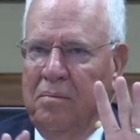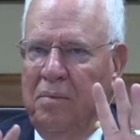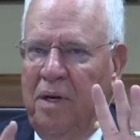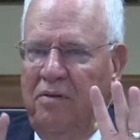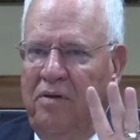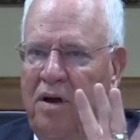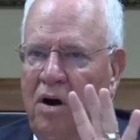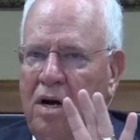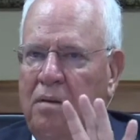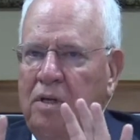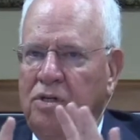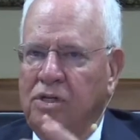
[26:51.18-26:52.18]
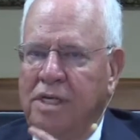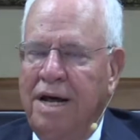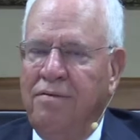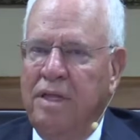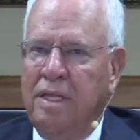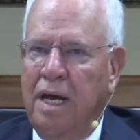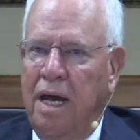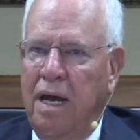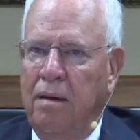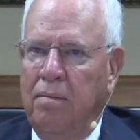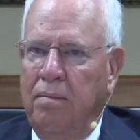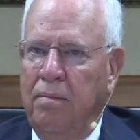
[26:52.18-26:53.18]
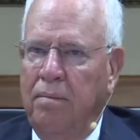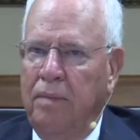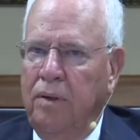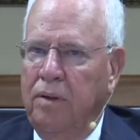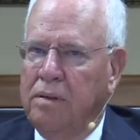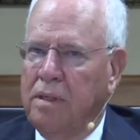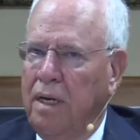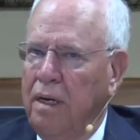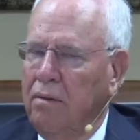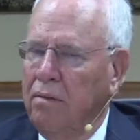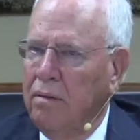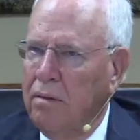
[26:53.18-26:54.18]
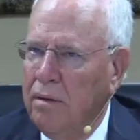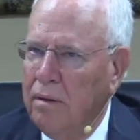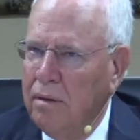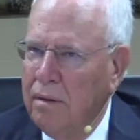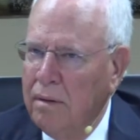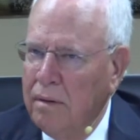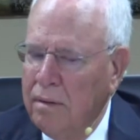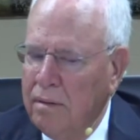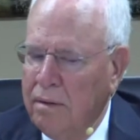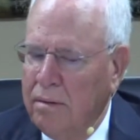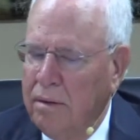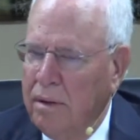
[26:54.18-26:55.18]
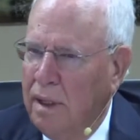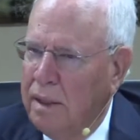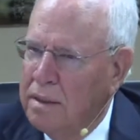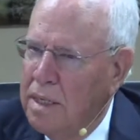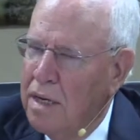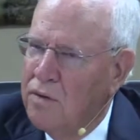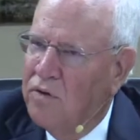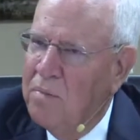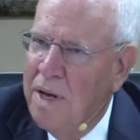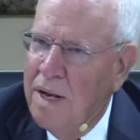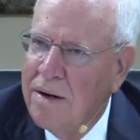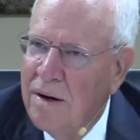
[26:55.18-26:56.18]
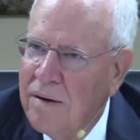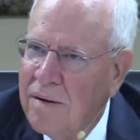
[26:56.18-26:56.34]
But if you heard him the seventh time, you'd say, That sounds familiar